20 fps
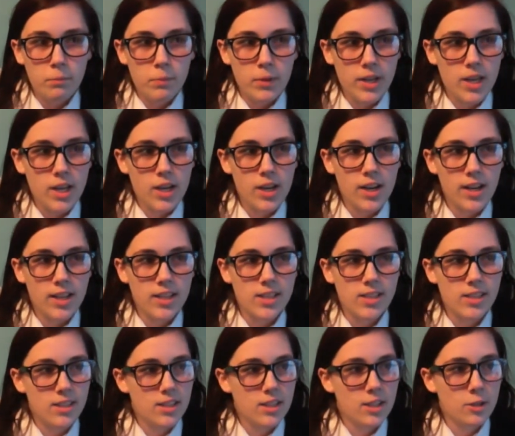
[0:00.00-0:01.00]

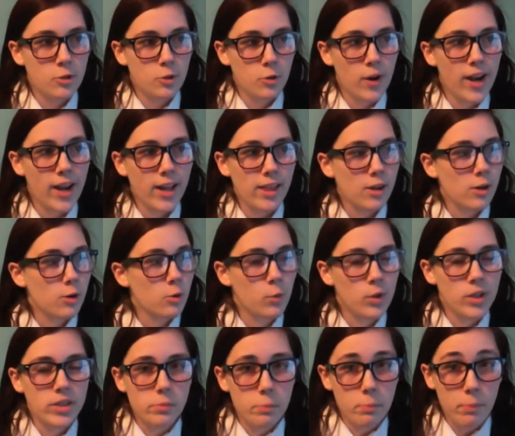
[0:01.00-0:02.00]
because the trailer
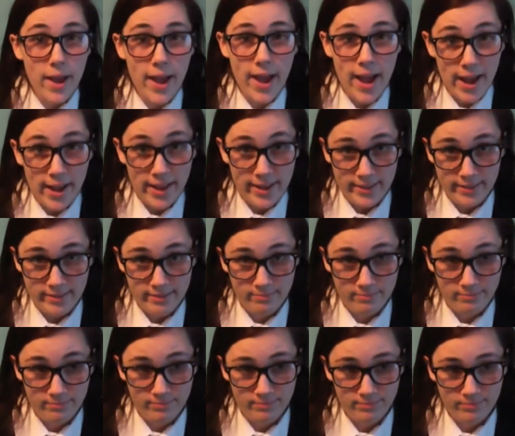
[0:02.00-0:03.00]
was bad.
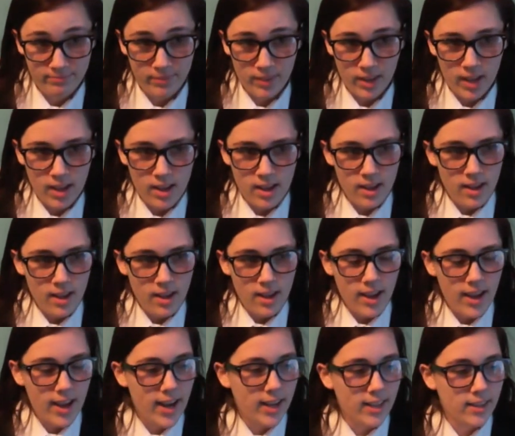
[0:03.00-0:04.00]

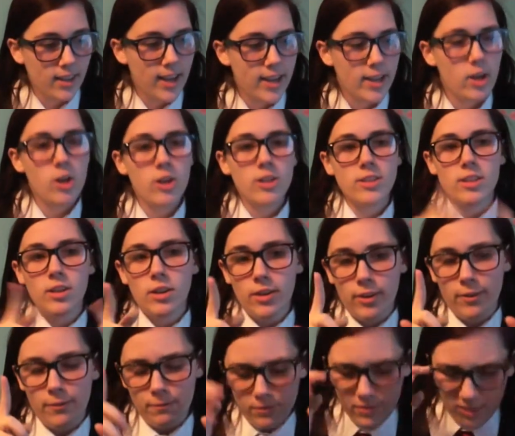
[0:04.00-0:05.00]
And like,
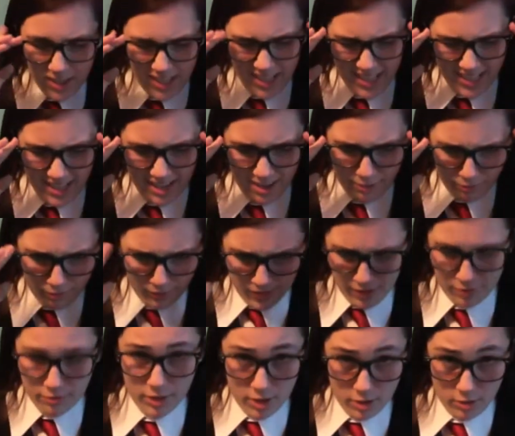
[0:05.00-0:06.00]
also, like, if
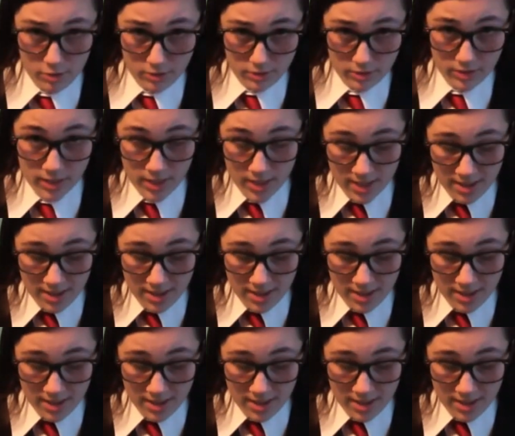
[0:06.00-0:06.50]
you've